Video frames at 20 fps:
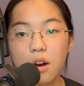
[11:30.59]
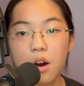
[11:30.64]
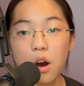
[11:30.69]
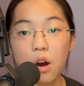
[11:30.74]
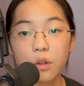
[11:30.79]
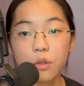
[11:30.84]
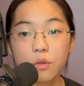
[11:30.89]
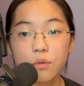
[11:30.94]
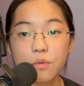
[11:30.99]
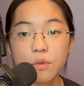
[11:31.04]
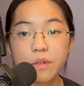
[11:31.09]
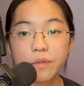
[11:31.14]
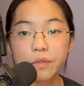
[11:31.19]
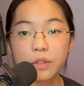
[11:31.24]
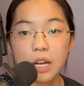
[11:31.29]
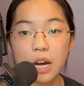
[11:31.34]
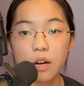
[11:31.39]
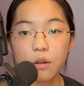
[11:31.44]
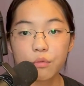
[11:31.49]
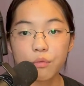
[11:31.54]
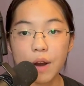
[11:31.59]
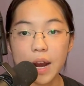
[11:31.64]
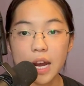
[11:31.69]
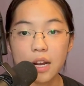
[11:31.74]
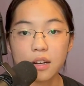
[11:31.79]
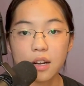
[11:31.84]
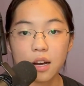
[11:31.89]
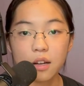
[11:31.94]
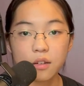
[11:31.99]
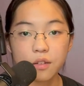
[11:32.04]
Although we've now ran
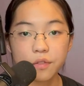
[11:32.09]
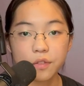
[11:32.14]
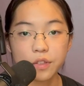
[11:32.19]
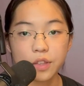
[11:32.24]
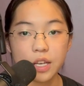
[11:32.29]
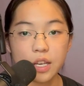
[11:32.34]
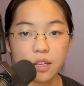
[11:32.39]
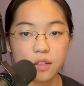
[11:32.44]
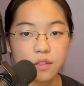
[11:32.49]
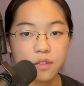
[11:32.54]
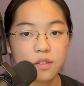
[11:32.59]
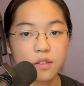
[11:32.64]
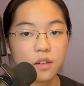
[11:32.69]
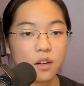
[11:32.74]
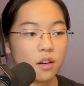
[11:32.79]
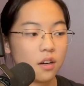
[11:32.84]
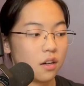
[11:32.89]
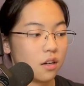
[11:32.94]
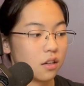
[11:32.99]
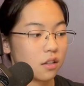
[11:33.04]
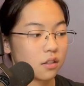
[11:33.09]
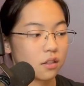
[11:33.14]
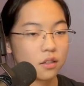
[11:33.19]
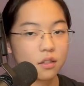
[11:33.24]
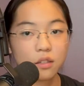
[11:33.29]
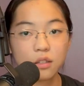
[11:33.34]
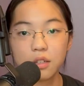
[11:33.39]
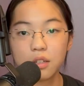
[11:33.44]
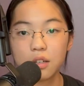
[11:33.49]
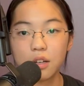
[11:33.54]
out of things on
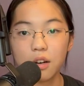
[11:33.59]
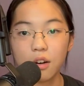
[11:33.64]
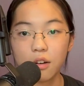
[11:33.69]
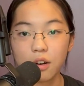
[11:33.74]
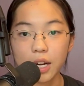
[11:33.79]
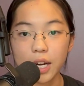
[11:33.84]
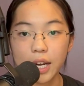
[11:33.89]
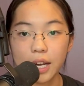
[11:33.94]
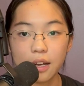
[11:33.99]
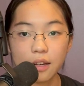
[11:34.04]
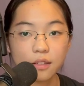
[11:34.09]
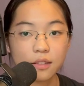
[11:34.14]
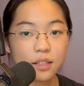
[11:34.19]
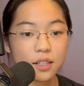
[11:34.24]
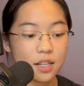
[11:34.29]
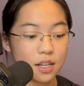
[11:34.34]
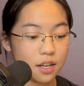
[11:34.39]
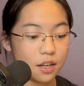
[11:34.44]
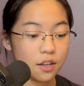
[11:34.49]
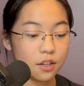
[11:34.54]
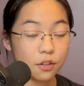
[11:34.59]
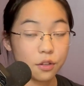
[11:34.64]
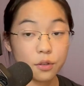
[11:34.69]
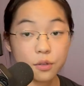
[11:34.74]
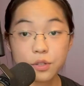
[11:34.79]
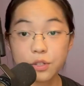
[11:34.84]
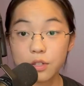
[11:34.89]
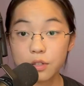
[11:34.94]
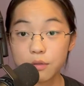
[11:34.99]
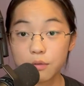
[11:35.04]
our hand, there's
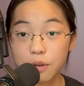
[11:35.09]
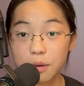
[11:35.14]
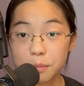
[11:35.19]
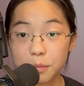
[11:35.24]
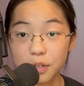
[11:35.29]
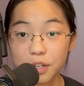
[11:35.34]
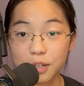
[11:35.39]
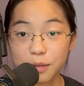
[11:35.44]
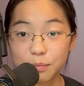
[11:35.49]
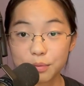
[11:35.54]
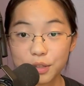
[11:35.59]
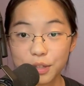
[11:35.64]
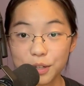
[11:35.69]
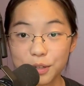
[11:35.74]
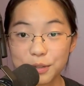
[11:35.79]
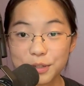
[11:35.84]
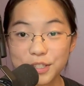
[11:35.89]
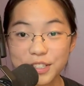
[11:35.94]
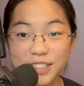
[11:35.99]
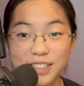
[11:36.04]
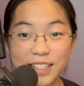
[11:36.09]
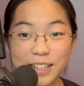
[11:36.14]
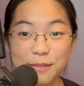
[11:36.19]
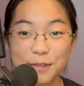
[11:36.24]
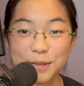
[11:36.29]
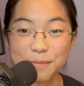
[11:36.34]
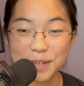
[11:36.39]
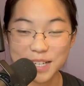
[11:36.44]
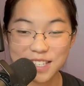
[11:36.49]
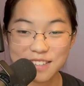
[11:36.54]
still one more approach that
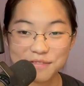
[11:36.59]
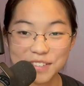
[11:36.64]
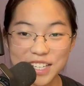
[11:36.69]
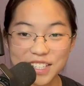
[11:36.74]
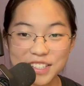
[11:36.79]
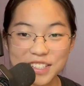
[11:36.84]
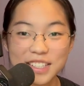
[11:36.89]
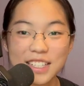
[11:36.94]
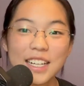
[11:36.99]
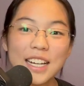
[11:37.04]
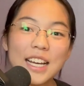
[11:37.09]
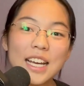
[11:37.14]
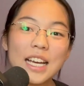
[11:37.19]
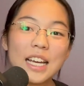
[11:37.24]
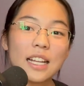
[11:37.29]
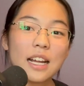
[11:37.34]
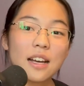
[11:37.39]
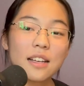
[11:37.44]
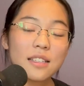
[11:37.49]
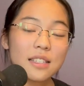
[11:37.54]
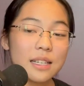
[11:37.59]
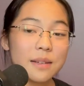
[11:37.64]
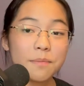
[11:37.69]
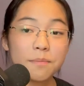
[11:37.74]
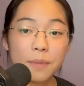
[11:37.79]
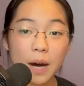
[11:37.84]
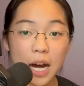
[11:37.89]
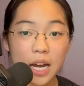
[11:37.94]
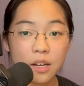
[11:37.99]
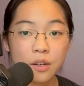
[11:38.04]
we must mention, and that's the
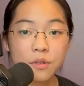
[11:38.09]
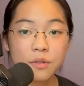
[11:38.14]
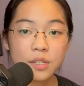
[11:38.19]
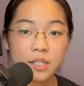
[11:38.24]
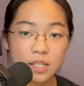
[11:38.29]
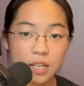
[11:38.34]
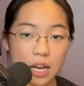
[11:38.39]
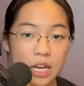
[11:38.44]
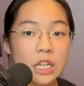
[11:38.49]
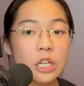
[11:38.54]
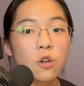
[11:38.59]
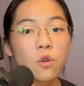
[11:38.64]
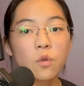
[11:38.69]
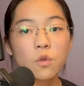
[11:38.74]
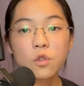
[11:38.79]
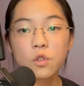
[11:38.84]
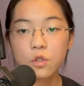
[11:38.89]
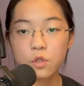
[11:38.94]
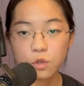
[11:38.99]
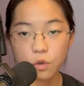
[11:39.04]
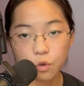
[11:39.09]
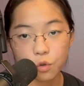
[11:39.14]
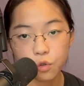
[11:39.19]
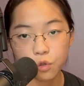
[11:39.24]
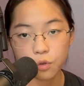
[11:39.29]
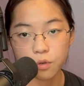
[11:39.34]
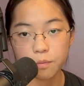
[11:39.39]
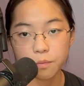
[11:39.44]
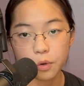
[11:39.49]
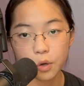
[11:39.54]

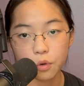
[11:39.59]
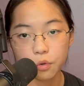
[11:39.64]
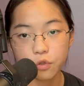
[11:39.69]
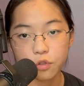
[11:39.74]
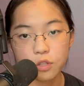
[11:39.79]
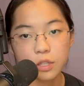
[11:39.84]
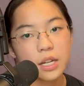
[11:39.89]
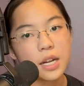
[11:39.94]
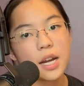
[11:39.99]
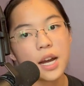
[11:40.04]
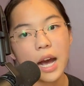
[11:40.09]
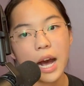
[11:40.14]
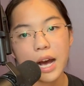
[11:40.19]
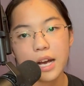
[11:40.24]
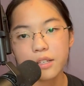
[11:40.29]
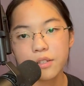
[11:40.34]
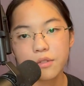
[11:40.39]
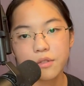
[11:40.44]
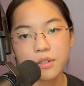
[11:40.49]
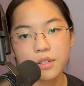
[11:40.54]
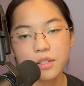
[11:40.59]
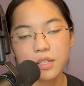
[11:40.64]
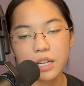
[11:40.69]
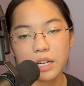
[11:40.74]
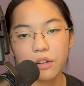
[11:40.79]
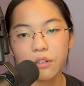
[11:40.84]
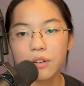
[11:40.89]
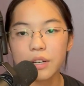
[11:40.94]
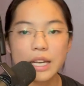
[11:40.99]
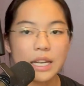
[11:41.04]
biopsychosocial approach. As you can
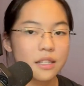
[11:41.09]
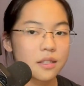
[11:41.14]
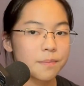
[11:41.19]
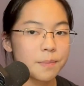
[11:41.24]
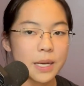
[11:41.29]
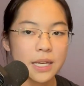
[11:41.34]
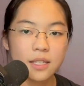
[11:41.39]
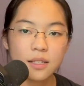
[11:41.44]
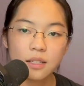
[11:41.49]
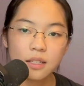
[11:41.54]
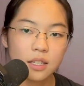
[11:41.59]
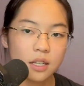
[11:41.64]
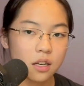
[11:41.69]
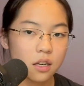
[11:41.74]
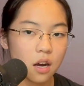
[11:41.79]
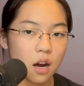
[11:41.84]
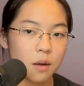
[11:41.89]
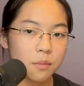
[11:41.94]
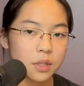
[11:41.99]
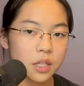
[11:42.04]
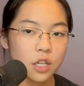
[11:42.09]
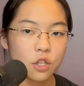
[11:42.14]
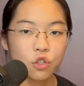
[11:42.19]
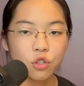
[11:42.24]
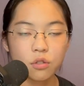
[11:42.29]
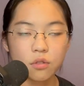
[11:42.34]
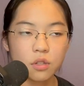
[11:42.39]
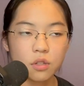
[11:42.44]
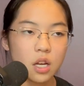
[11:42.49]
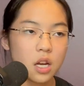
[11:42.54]
tell, it's basically a
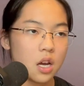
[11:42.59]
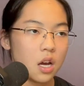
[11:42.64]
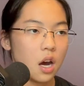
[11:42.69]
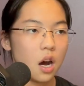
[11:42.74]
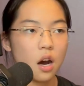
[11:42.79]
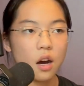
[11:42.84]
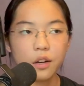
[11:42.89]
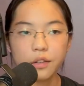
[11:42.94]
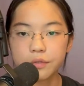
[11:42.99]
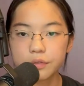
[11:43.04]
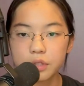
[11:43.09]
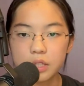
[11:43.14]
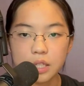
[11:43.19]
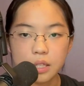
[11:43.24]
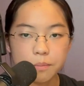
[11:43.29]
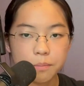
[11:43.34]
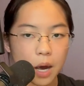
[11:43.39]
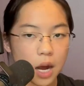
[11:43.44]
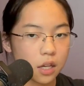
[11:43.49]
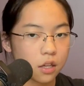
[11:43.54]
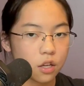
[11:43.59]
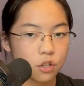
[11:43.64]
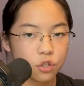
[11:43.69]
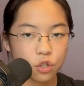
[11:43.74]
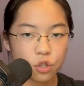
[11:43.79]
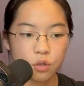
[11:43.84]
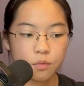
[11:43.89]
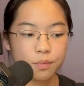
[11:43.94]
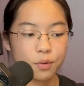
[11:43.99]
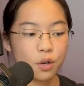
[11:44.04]
combination of the biological
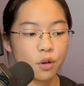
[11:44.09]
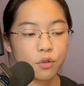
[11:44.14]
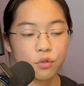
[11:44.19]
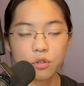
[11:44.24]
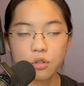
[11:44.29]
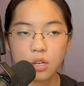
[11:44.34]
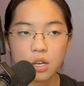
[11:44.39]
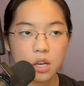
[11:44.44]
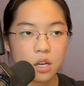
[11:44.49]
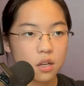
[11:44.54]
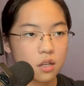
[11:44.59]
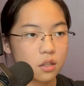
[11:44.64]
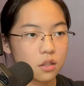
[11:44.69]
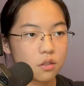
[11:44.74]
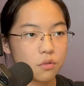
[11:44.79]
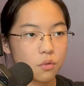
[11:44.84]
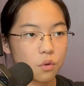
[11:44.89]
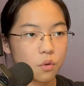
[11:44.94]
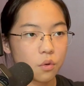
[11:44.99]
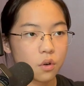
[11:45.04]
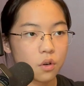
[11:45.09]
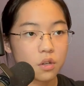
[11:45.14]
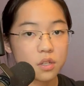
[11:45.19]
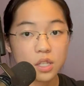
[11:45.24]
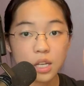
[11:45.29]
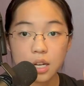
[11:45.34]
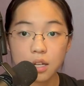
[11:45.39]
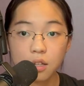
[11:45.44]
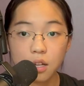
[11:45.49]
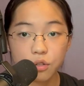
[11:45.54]
approach, your
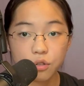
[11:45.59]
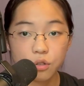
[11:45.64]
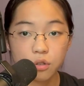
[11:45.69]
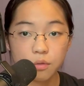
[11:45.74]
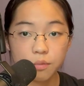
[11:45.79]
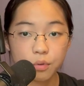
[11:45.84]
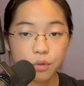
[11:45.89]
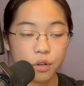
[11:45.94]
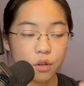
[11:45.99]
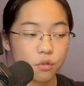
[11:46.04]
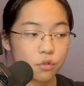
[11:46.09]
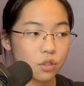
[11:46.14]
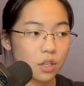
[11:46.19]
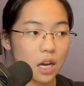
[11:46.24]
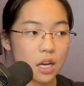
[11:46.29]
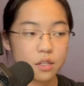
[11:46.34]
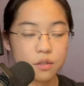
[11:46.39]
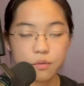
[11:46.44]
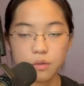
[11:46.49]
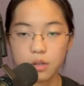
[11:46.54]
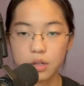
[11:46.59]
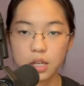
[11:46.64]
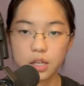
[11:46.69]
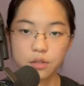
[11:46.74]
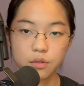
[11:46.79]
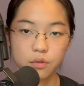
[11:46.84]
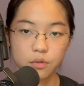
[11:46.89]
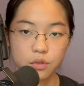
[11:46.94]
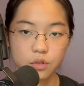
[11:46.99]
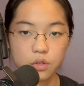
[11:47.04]
psychological approach, as well as
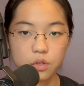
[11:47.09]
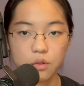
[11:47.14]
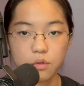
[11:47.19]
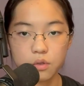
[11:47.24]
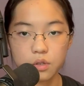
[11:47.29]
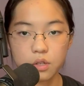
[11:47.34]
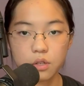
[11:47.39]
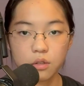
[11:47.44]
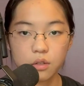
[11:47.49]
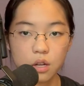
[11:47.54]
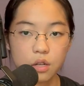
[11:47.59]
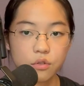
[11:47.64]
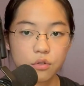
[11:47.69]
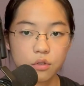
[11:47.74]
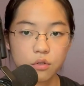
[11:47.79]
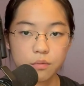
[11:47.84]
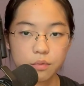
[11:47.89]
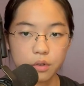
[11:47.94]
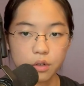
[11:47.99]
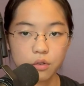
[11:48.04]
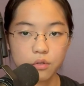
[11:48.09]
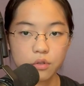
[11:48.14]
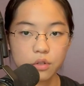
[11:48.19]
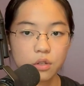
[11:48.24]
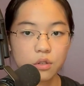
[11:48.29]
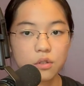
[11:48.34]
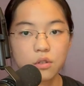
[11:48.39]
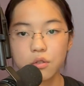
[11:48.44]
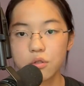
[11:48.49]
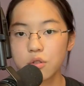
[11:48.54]
your sociological approach.
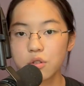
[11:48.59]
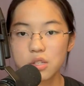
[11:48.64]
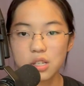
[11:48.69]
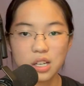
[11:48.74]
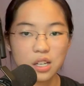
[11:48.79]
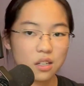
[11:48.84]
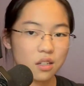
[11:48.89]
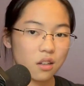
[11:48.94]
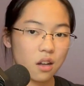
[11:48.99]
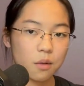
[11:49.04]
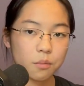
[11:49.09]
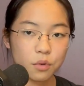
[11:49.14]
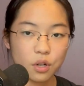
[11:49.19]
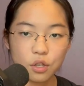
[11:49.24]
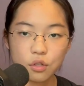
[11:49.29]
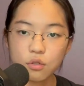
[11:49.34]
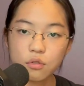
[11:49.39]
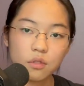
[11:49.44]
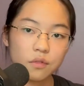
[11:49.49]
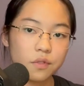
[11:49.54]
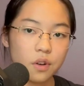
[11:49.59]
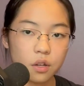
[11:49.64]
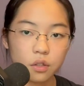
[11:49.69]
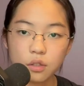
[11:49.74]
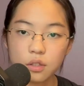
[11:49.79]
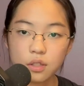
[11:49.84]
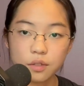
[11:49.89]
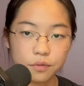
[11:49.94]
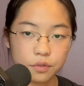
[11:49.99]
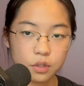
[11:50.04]
So it's just an agglomeration of all the
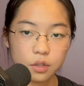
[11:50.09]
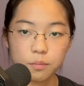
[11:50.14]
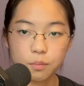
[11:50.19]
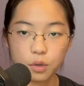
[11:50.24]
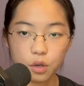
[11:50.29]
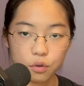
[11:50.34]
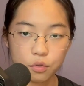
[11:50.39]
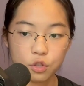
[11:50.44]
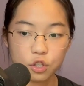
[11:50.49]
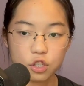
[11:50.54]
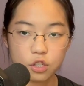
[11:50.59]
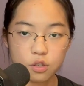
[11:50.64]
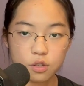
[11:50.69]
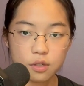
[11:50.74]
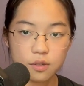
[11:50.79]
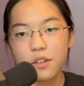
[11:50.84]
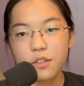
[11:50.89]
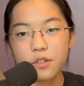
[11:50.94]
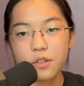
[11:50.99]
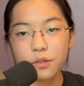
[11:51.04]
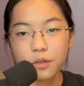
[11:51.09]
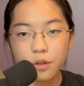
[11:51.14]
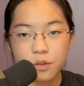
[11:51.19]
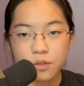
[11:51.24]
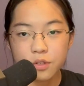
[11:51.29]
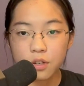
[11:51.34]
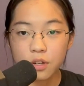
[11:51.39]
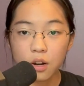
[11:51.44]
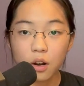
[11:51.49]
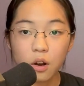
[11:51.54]
different approaches. So
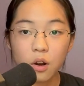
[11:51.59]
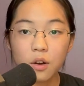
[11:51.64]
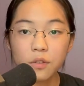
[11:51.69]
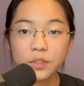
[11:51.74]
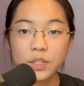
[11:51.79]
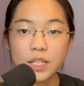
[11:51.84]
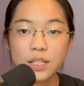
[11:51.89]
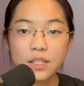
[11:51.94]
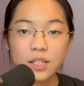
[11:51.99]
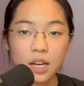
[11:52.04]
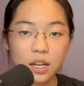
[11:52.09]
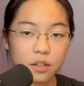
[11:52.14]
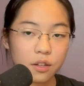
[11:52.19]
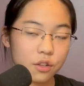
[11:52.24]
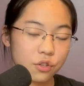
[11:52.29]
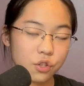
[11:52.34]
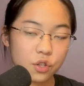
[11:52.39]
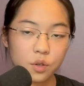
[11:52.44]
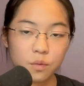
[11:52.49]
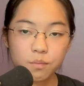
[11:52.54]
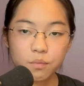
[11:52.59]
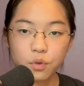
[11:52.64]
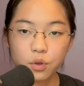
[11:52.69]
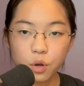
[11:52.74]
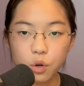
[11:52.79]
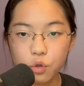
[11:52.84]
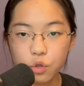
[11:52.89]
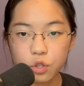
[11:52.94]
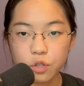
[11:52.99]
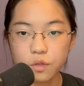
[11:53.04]
those are all of the psychological
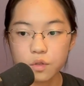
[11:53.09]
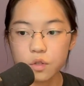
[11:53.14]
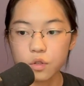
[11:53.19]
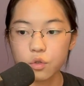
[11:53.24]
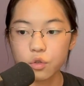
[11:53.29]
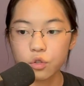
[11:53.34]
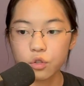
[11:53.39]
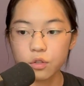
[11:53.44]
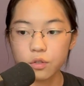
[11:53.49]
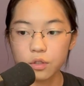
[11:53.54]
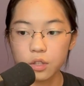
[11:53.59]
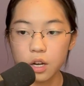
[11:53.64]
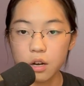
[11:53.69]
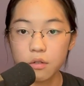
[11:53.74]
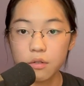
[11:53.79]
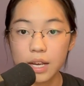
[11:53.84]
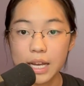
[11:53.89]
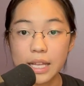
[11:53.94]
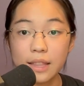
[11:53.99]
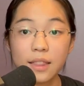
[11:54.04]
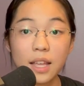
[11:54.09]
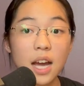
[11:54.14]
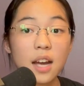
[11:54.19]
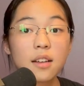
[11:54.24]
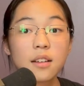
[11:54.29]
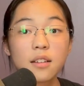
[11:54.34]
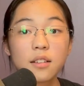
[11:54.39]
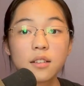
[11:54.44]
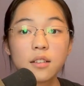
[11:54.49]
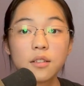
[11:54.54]
approaches you should know, and that
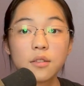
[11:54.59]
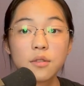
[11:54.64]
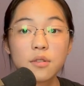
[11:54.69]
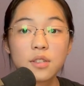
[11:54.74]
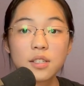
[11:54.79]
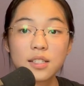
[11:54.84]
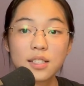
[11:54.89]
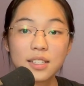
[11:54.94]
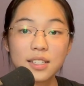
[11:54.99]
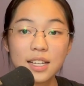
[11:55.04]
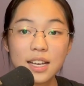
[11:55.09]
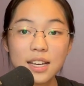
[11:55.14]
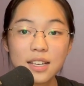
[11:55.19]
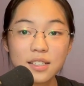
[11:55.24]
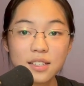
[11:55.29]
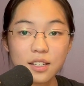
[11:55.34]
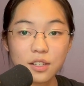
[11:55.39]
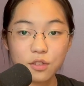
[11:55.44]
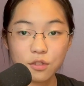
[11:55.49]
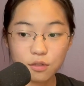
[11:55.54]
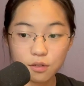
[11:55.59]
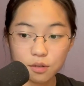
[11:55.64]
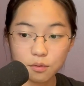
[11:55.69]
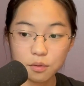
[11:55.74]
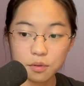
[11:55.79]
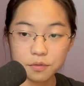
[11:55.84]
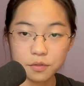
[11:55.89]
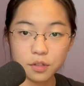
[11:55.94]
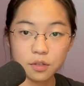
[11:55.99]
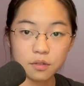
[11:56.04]
concludes today's unit
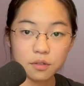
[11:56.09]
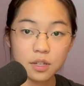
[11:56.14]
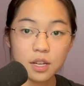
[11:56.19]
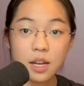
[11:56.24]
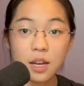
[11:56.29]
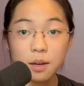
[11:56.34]
review.